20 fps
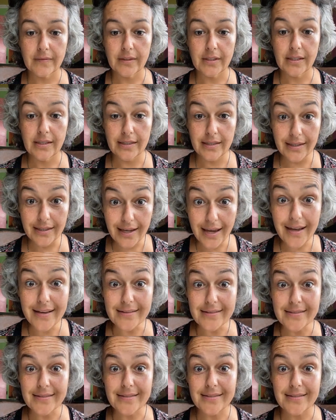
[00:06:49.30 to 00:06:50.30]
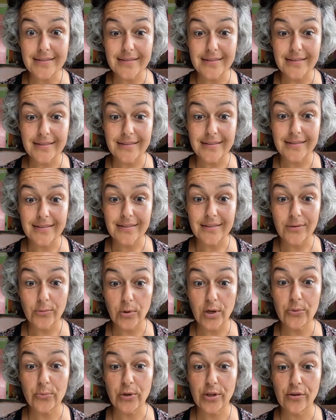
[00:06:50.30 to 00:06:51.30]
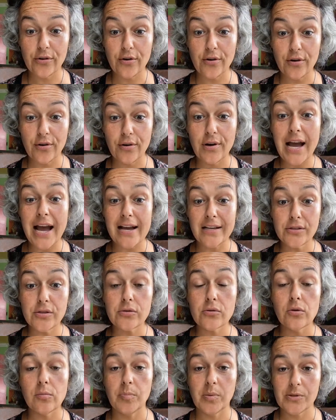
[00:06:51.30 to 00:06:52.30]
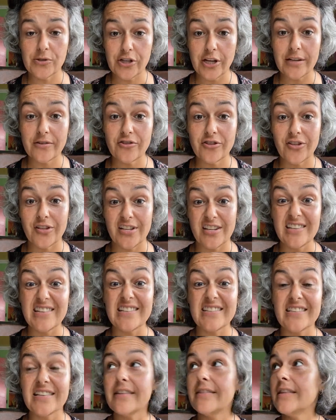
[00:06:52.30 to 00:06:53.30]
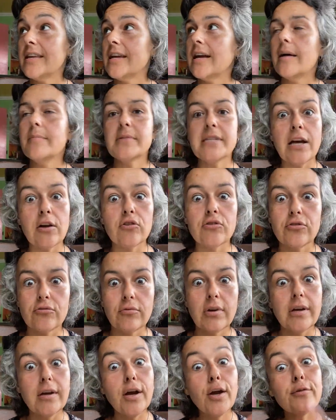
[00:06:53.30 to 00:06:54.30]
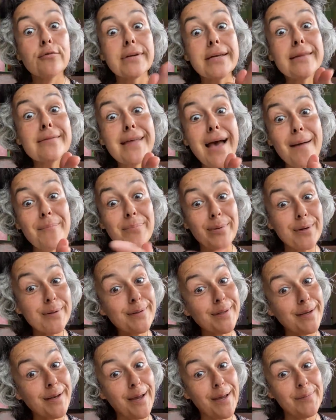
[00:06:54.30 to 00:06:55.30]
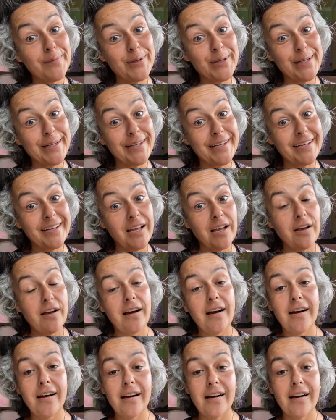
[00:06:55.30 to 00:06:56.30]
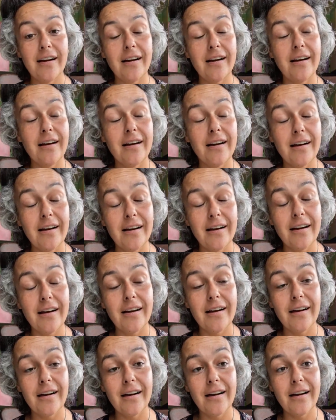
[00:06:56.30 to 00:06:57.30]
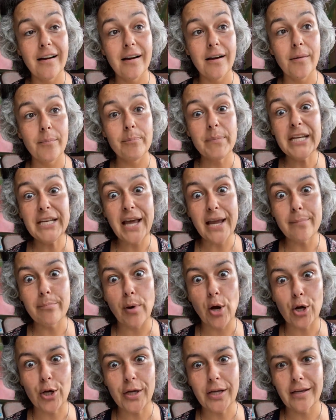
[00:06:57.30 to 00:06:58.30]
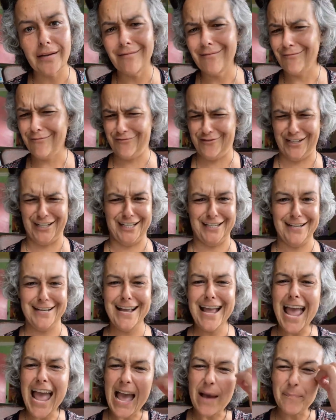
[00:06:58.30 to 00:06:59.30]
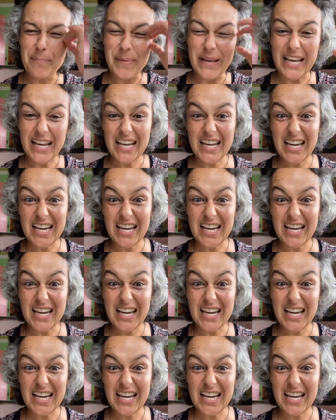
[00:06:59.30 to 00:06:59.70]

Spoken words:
Yes, one with all. Astral projection is a thing. I'm telling you, read that book that I'm reading, Midnight Bargain. Epic.